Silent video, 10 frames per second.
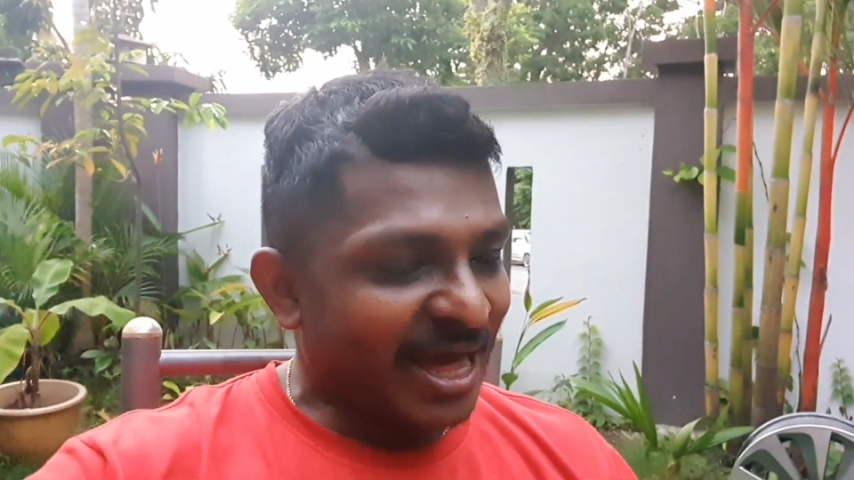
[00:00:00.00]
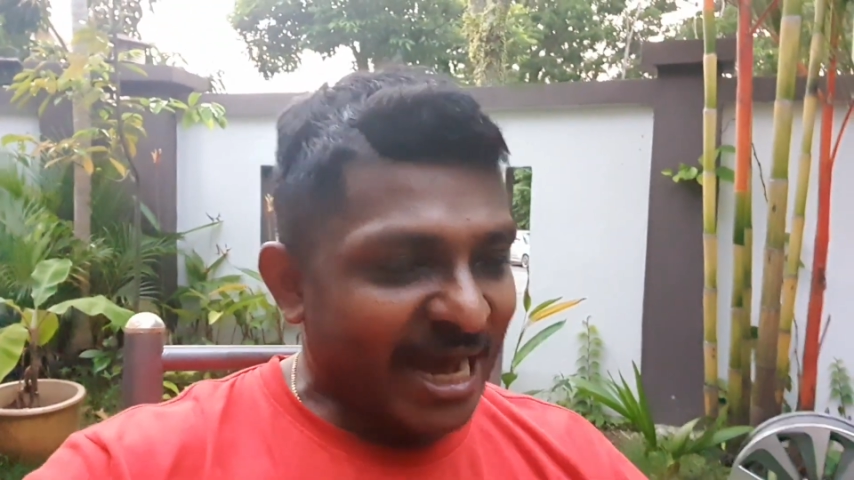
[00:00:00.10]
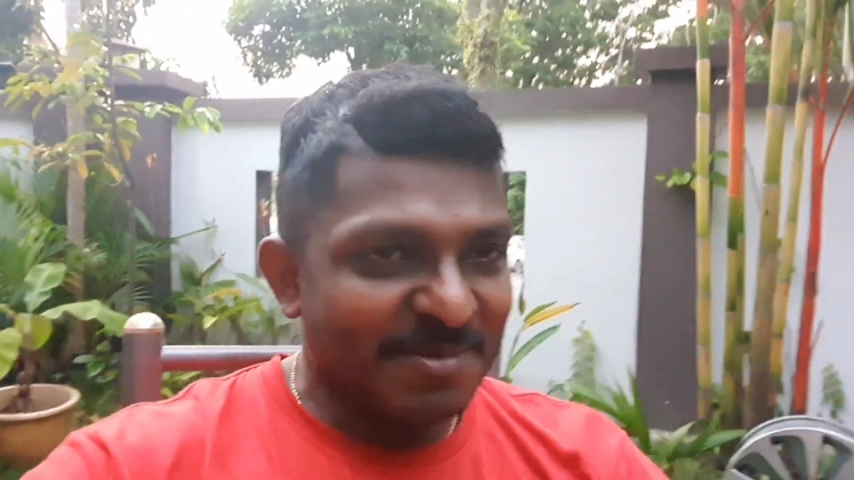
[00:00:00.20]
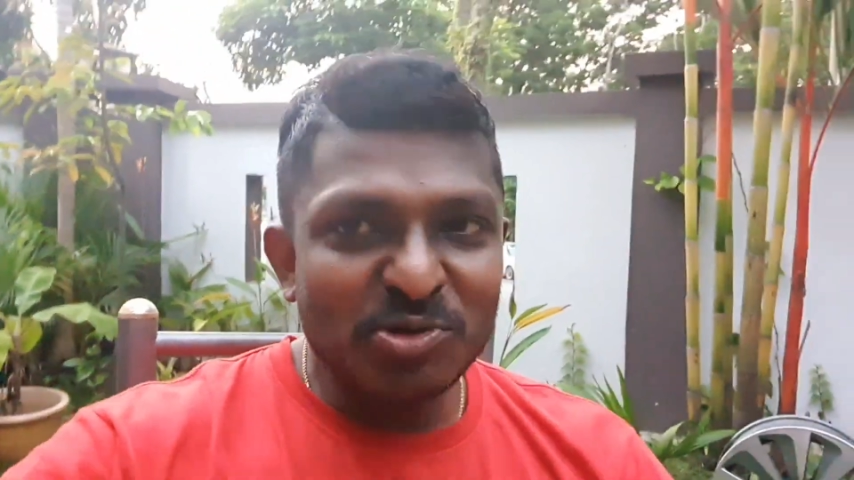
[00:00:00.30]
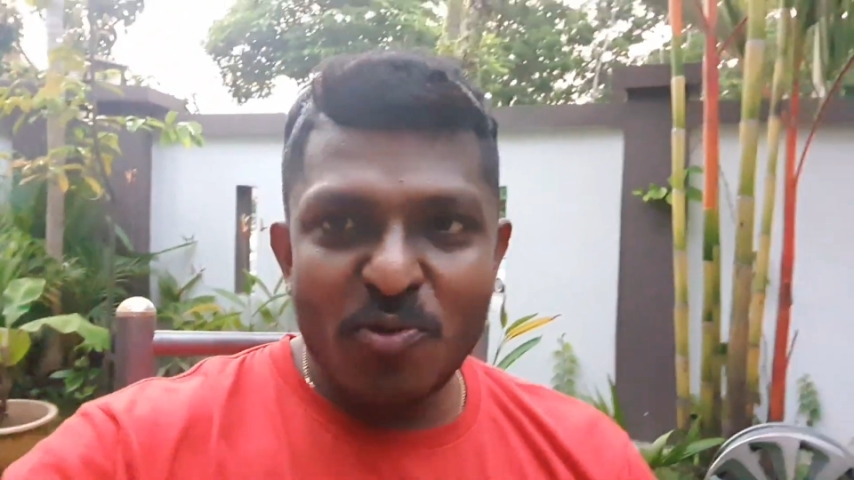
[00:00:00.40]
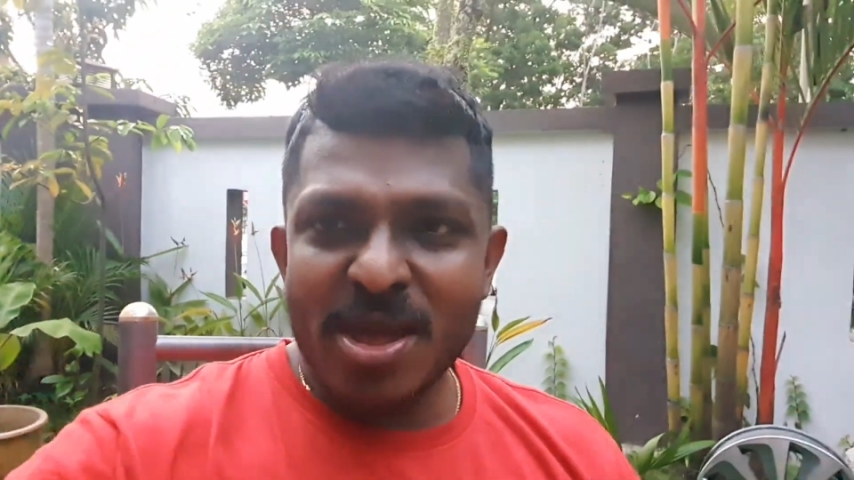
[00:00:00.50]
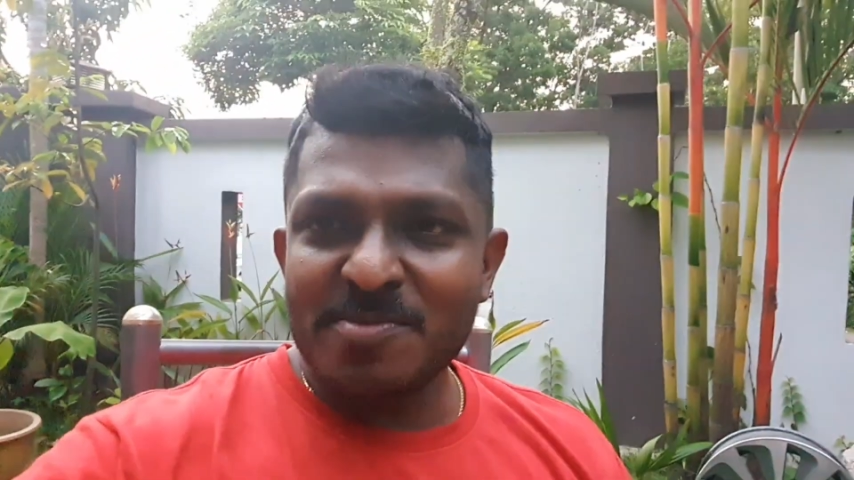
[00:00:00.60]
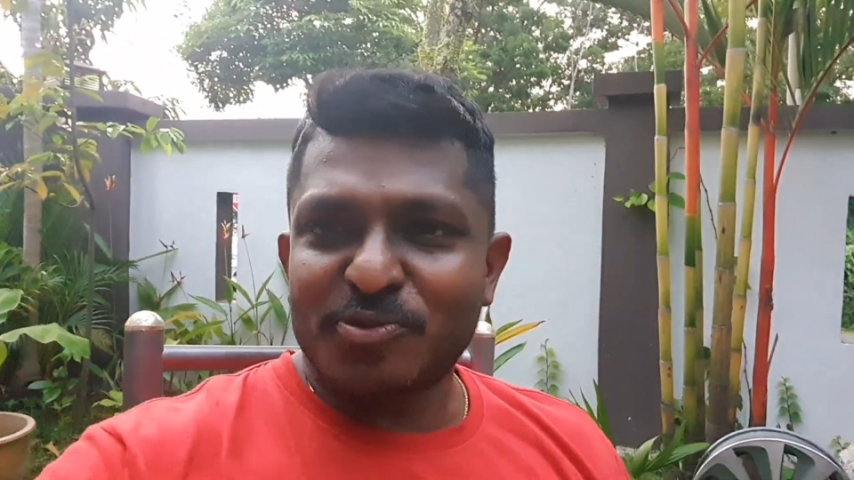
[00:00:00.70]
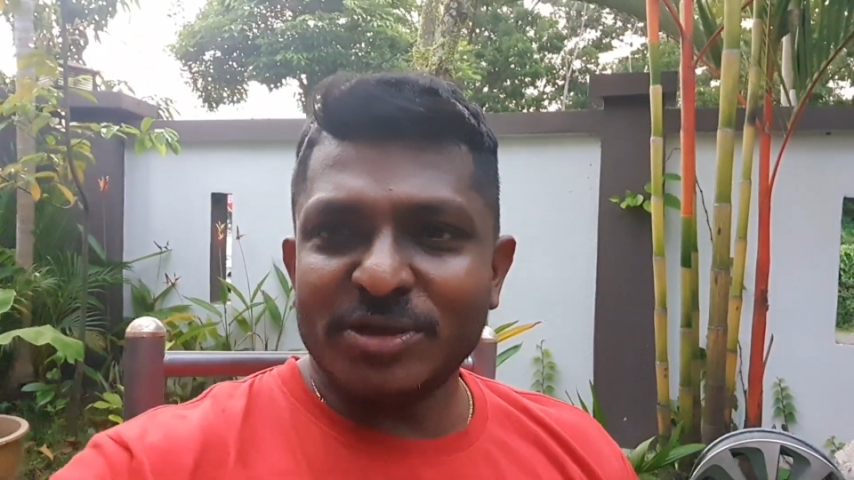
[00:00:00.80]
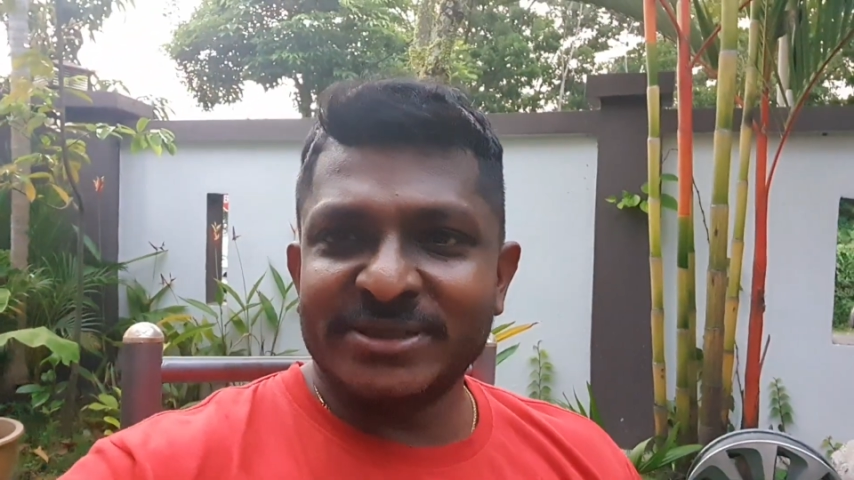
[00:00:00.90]
I'm doing
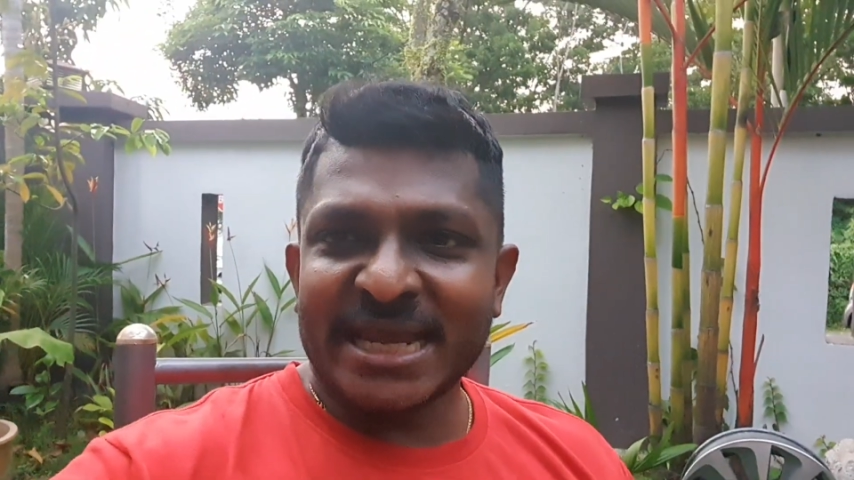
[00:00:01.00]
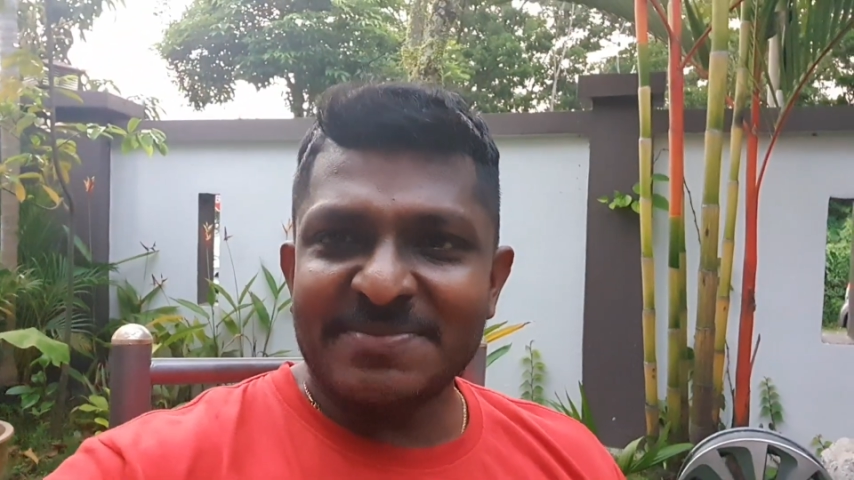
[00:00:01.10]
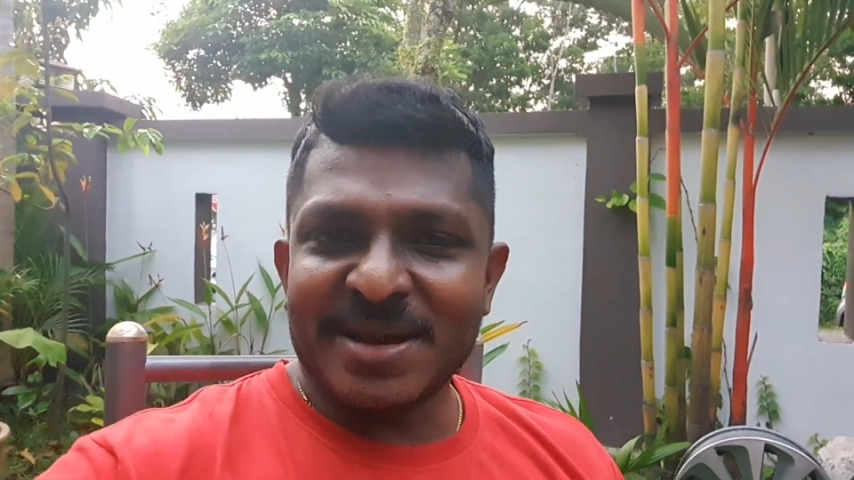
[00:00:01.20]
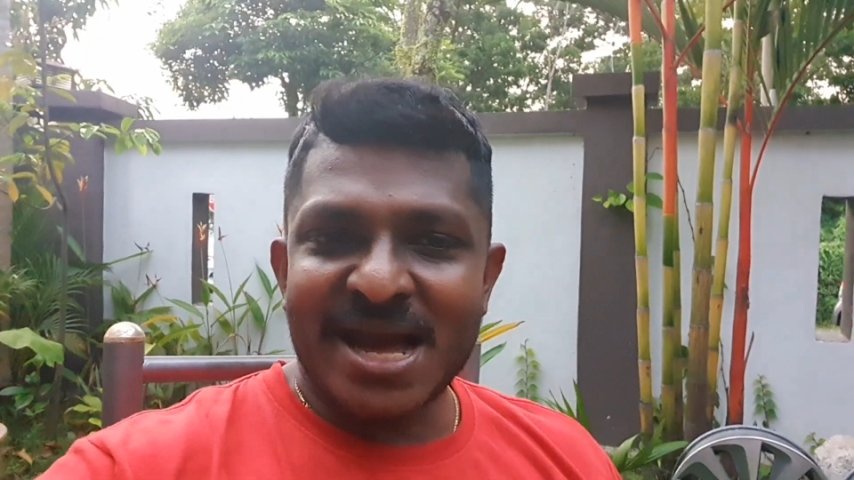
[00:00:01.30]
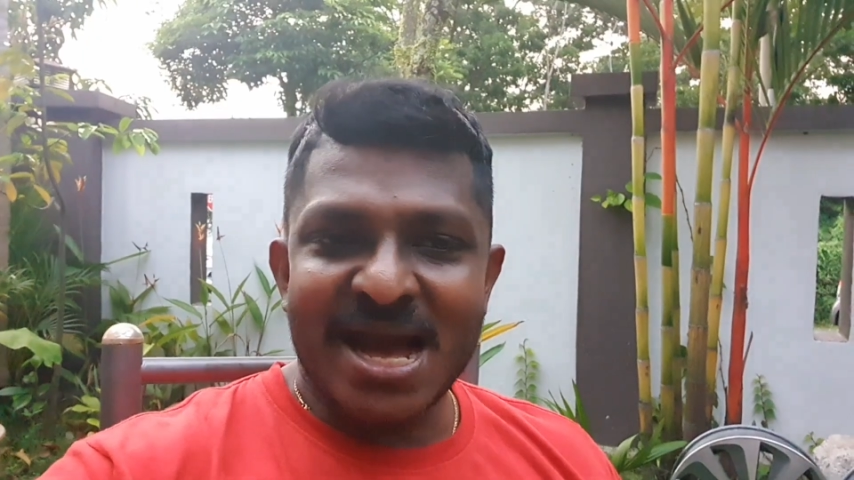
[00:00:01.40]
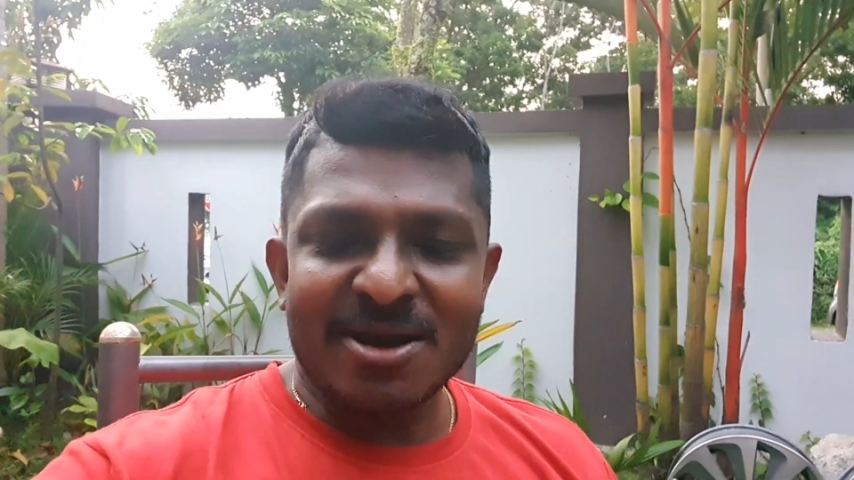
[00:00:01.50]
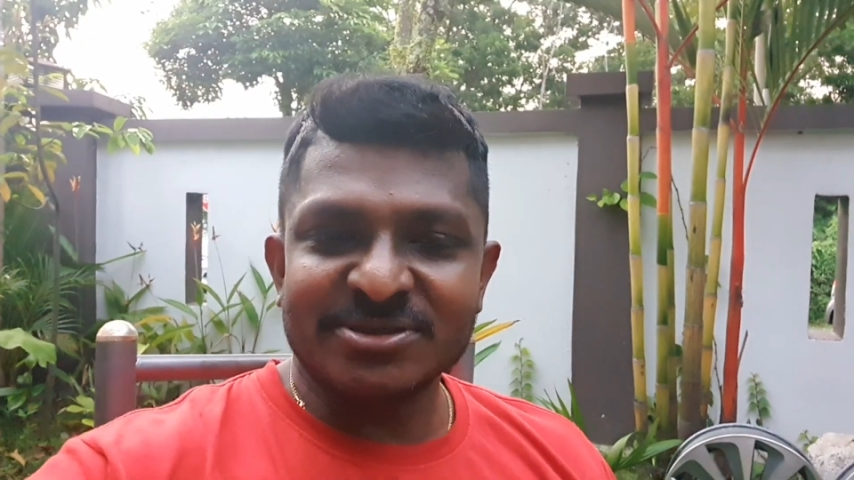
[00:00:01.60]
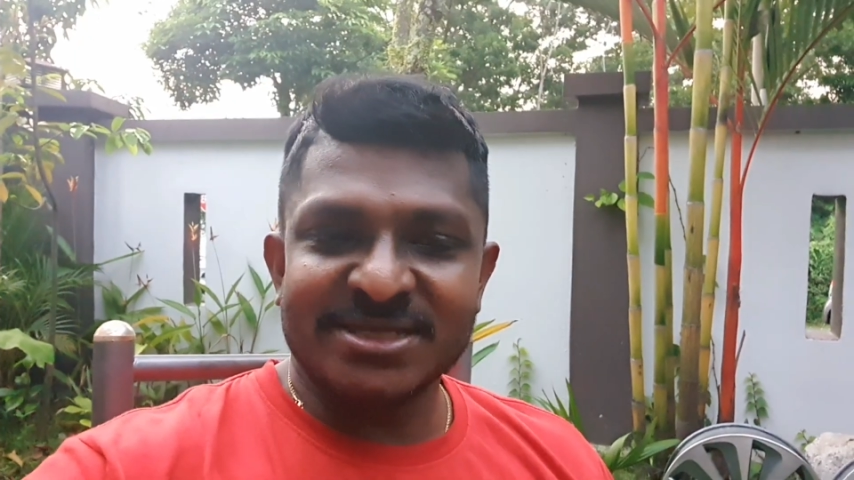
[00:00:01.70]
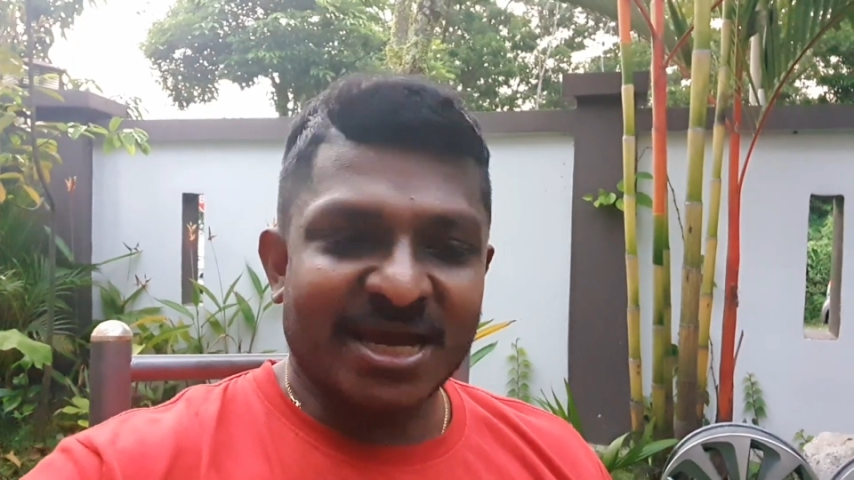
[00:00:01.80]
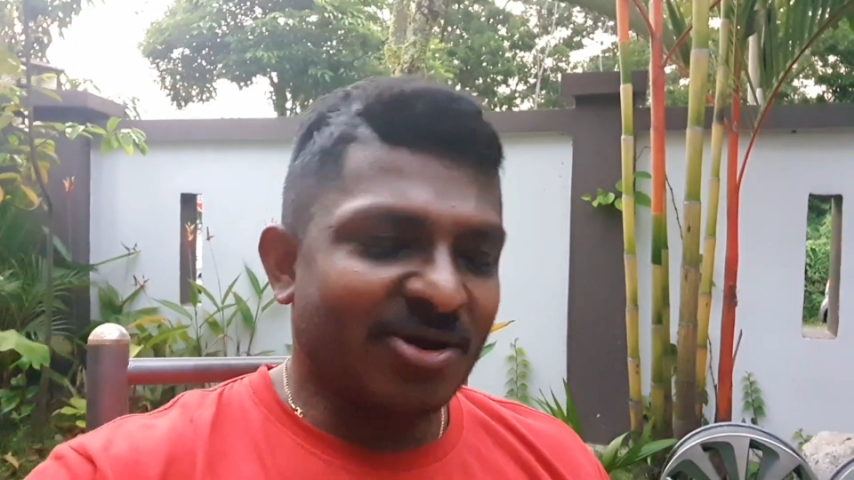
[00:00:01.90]
a project in my
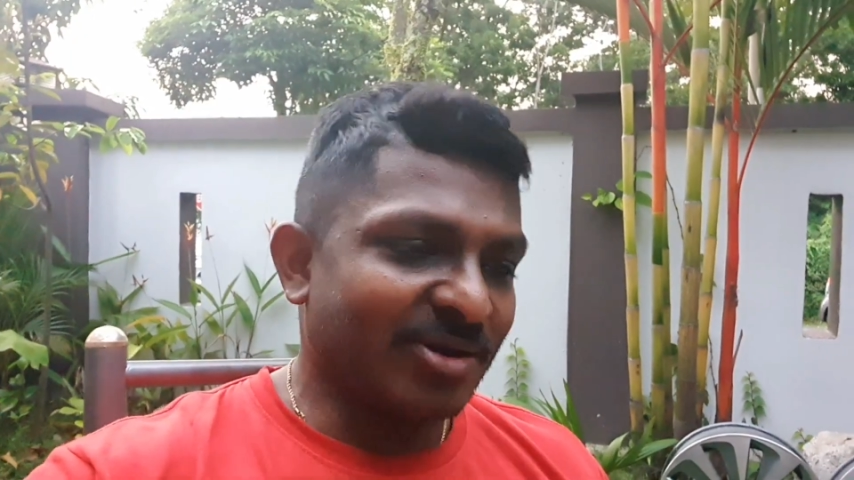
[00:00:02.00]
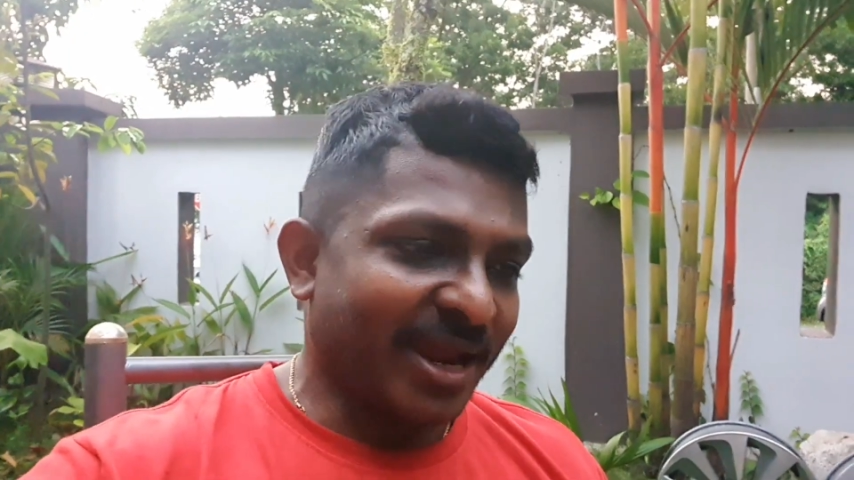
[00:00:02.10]
house now